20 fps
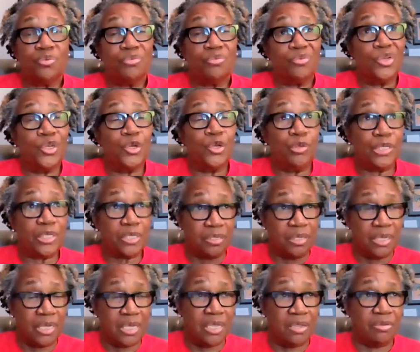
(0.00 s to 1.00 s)

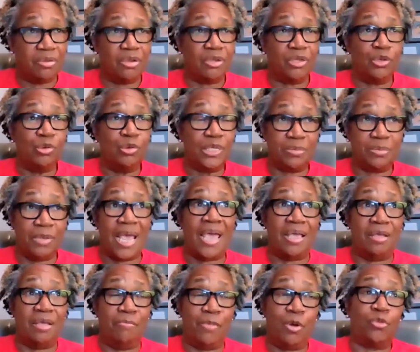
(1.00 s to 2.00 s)
loose and loose,
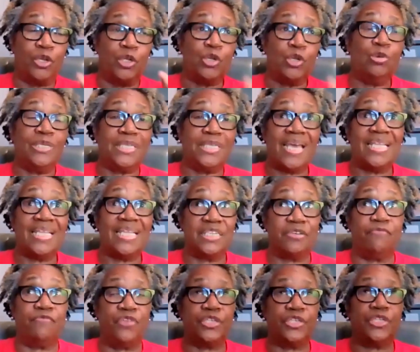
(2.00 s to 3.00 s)
eh, both loose and
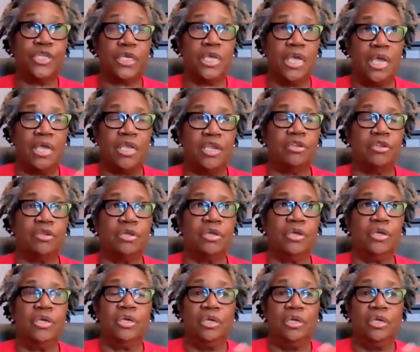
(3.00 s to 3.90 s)
sophisticated